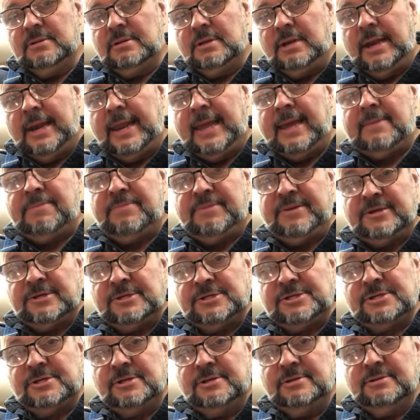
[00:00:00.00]
nappish,
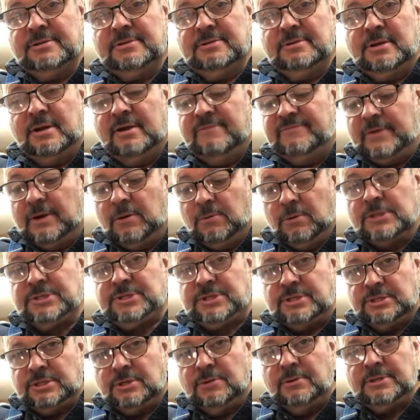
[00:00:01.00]
and if I
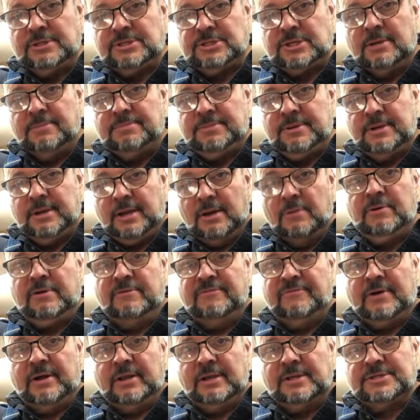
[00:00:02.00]
wasn't doing something, I would
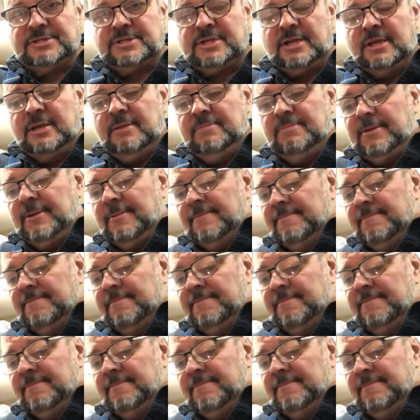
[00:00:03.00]
fall asleep.